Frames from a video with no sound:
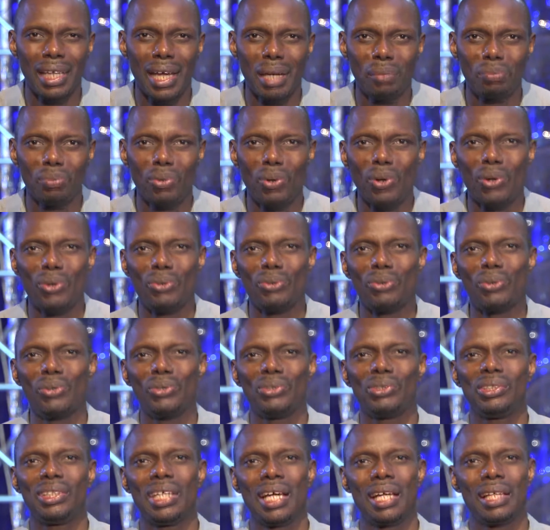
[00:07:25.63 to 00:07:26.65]
like Paul
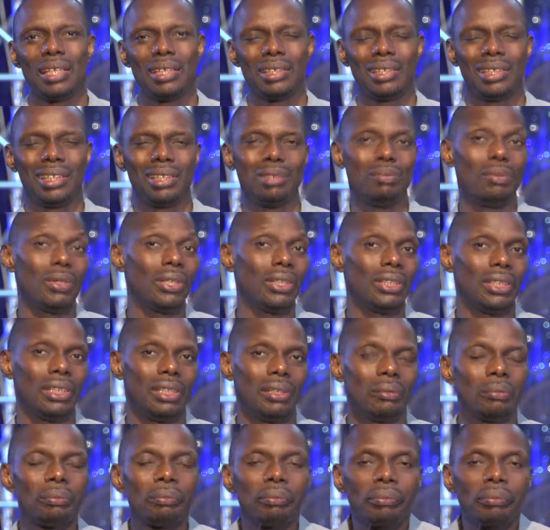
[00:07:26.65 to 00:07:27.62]
wrote telling Timothy